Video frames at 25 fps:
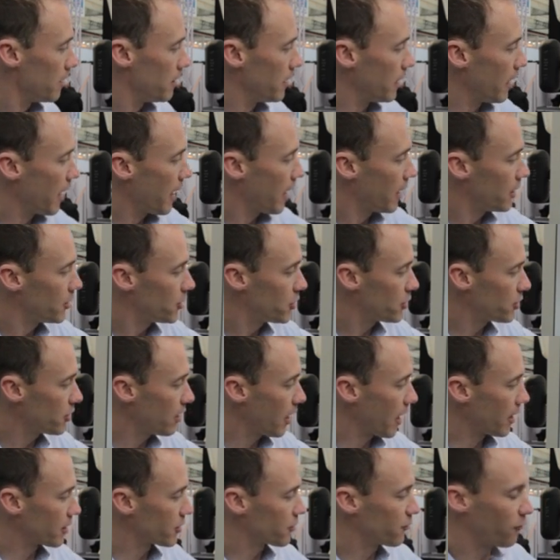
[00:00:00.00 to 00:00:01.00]
The Edge
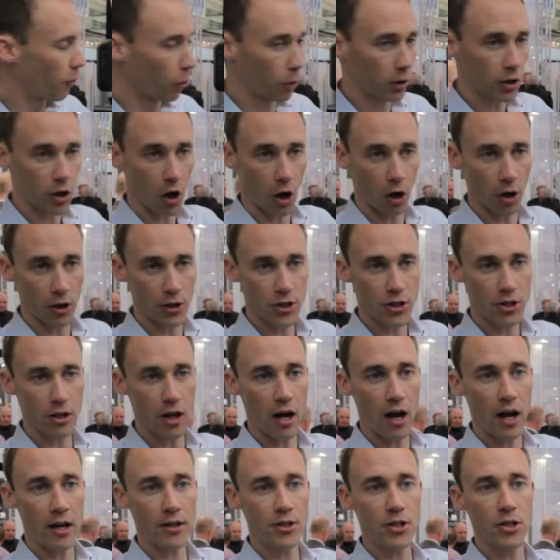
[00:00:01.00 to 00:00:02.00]
has 4 card
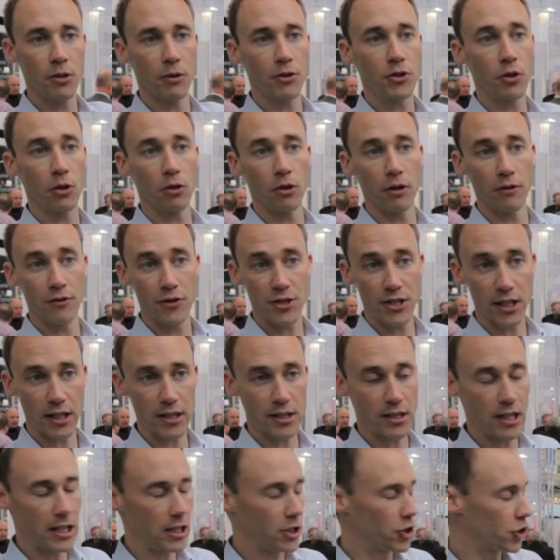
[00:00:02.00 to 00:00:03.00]
slots, so a total of
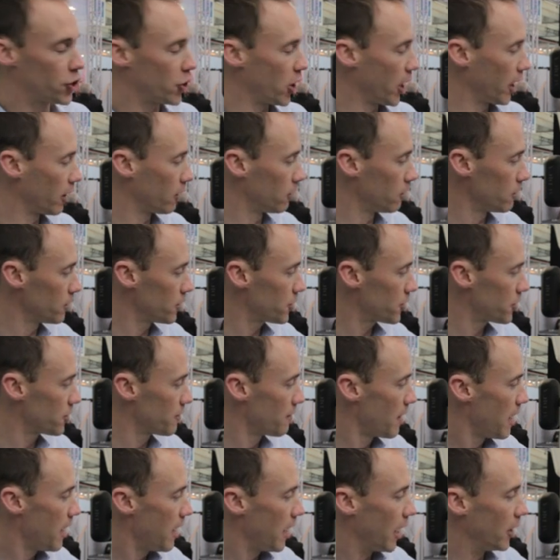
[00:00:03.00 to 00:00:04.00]
16
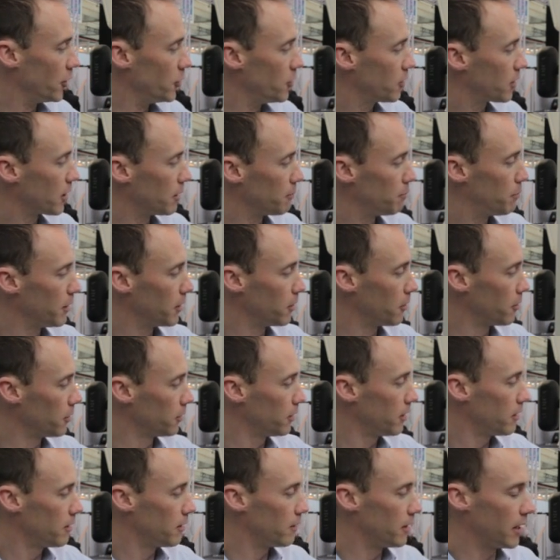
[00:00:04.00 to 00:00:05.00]
channels, and you can
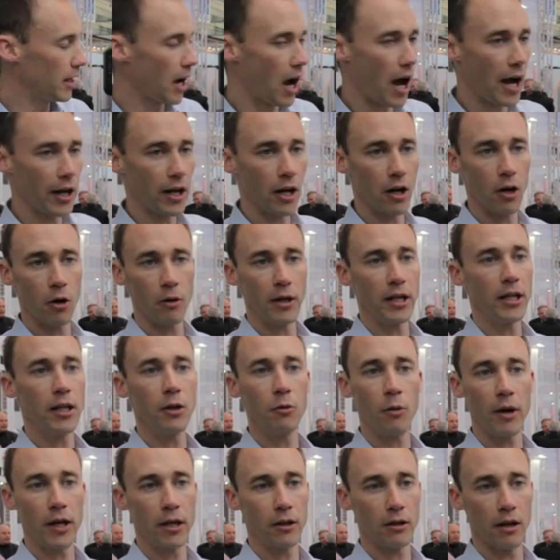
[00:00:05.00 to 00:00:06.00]
build the I/O
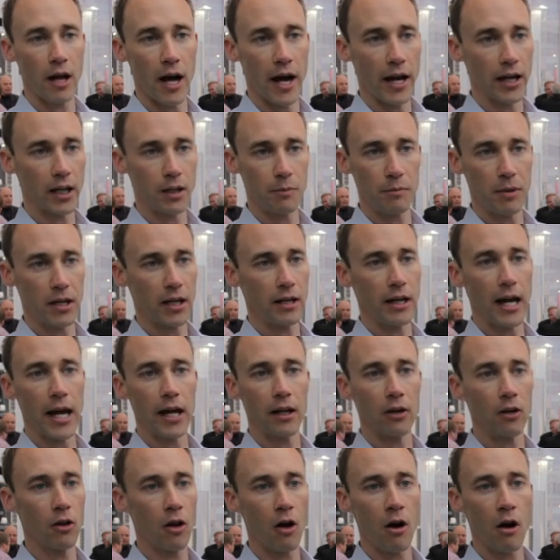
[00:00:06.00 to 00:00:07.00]
any way you like, be it
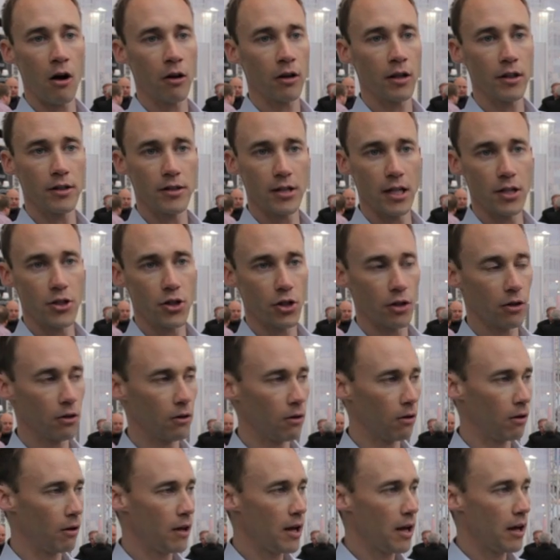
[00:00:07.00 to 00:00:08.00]
analog,
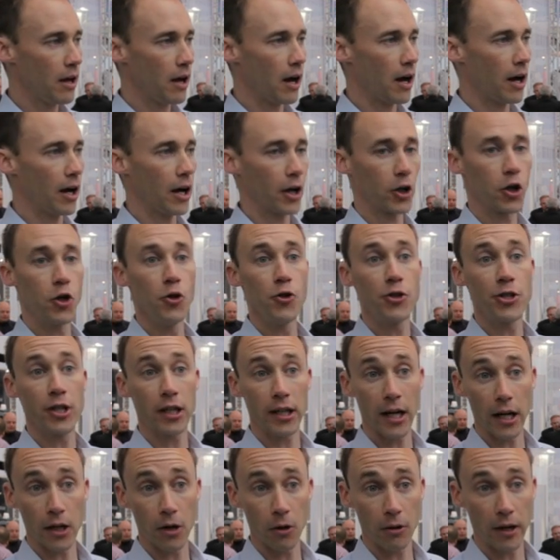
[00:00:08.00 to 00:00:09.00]
digital,
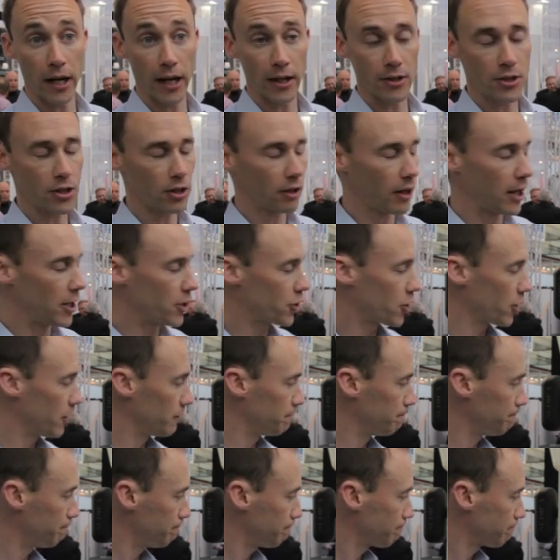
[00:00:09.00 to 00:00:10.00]
acoustic echo
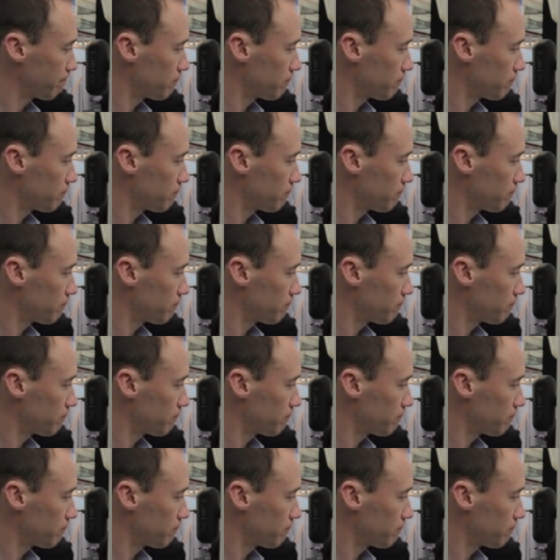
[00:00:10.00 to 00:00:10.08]
cancellation.